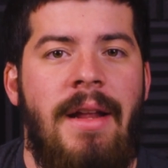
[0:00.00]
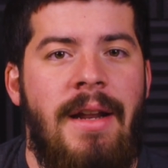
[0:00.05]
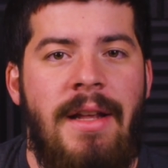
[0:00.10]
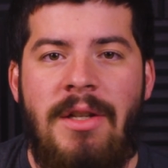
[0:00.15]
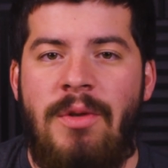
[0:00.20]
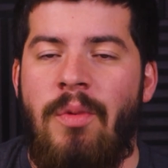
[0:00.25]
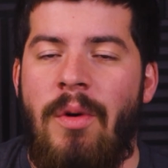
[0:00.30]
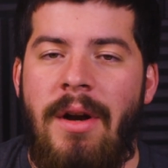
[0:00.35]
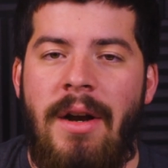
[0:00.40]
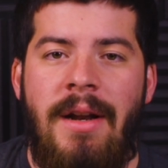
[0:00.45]
It
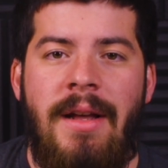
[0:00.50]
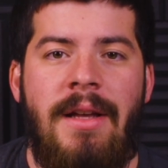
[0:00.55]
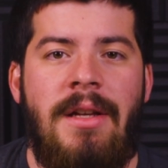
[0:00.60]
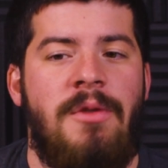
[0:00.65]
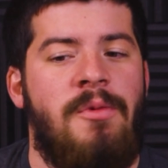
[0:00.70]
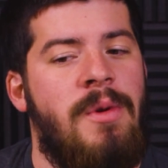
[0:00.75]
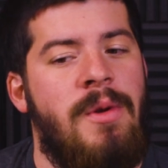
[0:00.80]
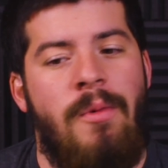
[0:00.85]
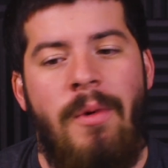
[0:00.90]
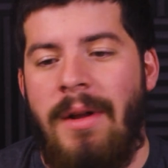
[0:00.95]
is what it
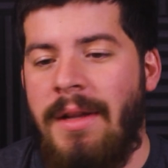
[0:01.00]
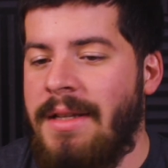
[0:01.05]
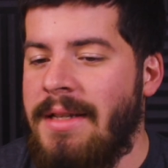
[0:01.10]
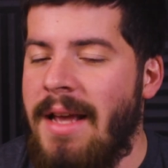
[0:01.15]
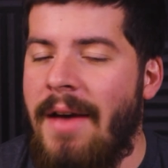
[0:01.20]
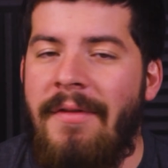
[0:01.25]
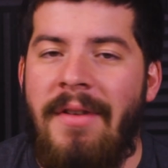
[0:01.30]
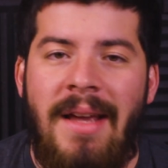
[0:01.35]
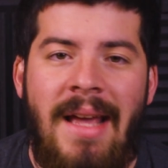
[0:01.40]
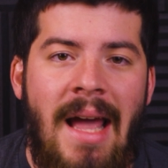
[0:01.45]
is. We went
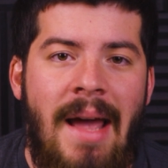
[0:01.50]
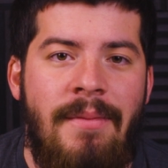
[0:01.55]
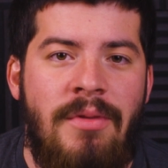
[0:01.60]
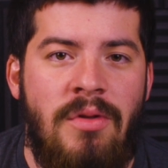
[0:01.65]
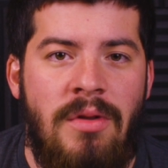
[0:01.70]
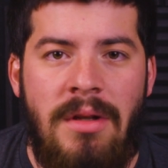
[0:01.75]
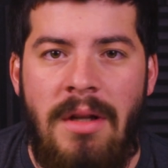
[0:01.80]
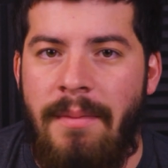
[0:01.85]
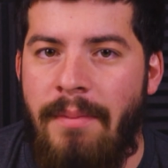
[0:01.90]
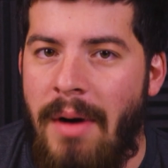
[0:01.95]
7
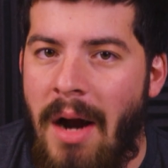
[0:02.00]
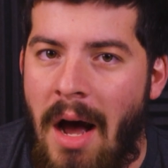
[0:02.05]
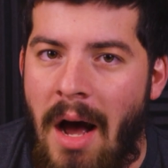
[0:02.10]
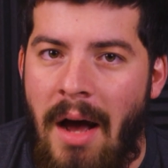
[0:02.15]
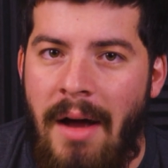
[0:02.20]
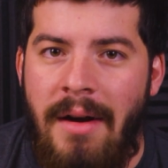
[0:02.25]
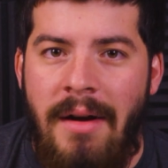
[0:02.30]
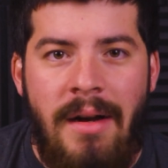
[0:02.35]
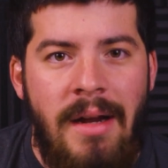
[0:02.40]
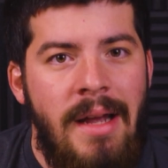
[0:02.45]
games with
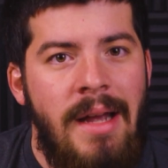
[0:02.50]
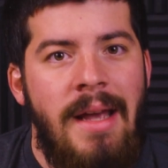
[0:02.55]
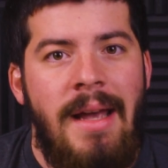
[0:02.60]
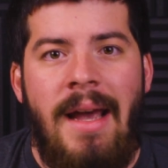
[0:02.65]
LeBron,